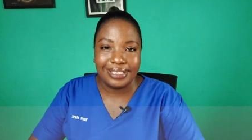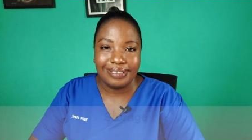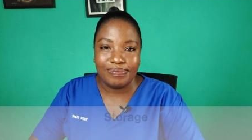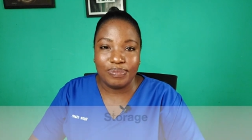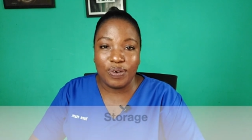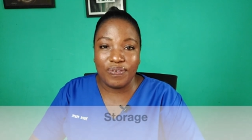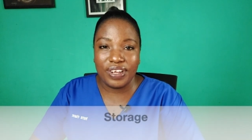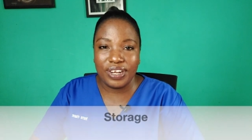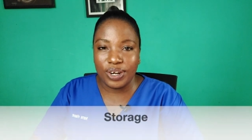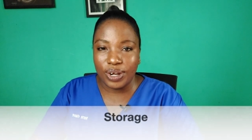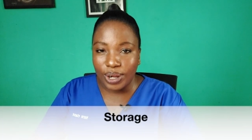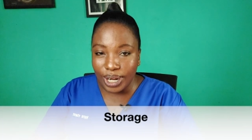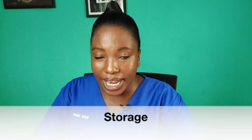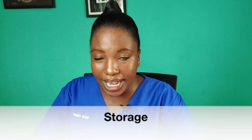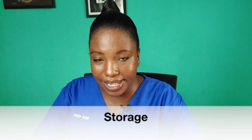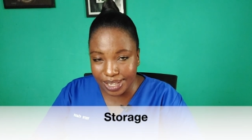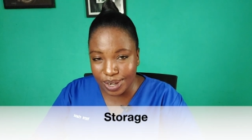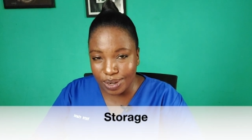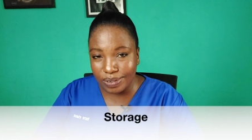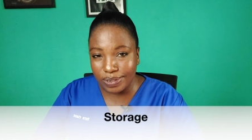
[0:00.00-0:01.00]
moving on
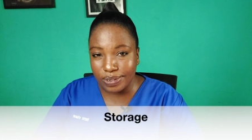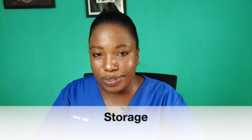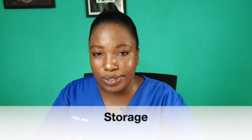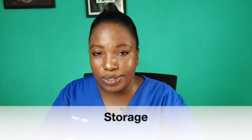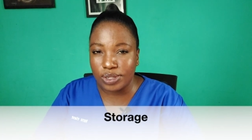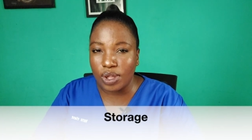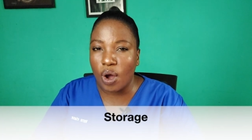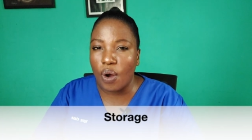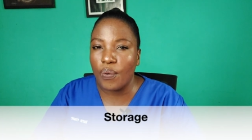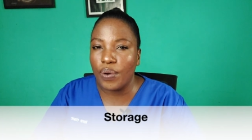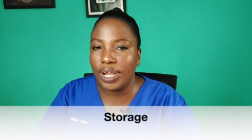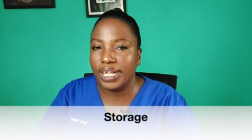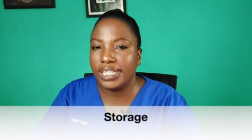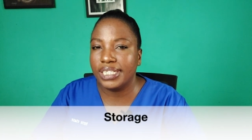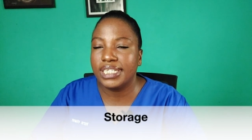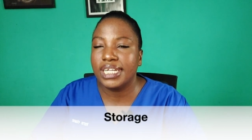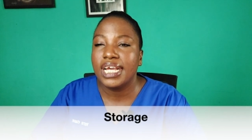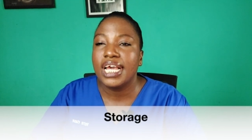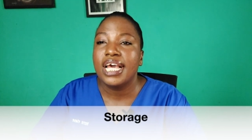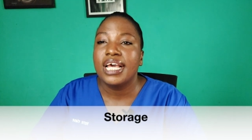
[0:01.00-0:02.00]
let's go to
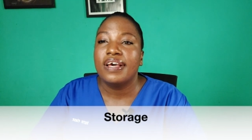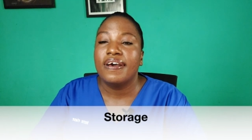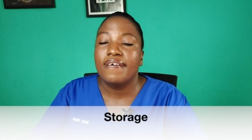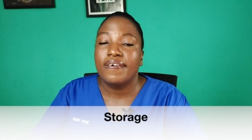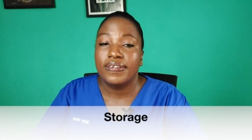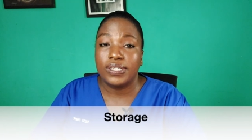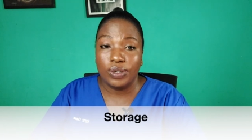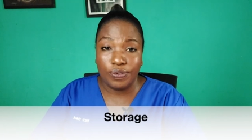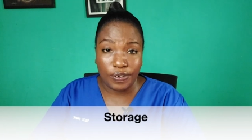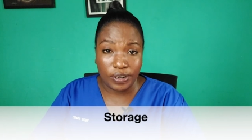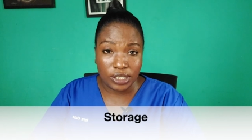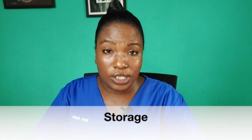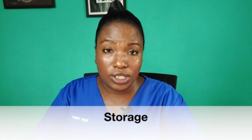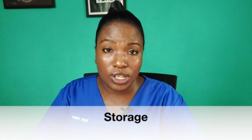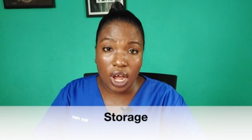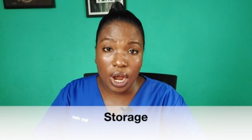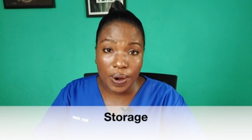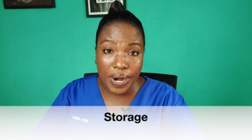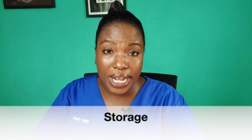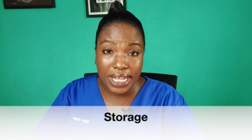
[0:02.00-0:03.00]
storage so for
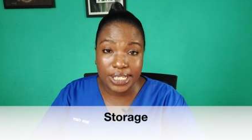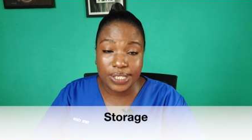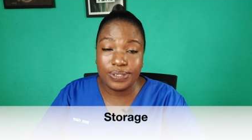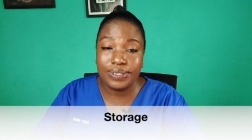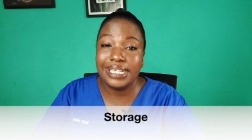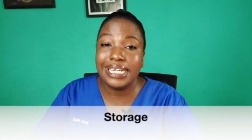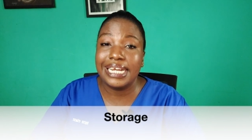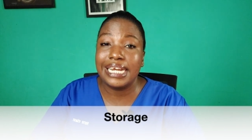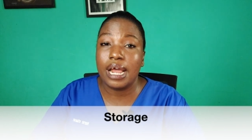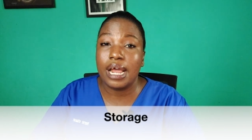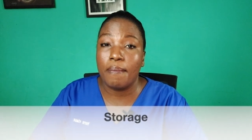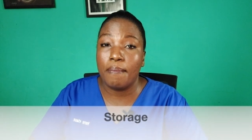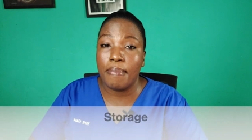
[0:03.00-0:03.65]
storage you will need a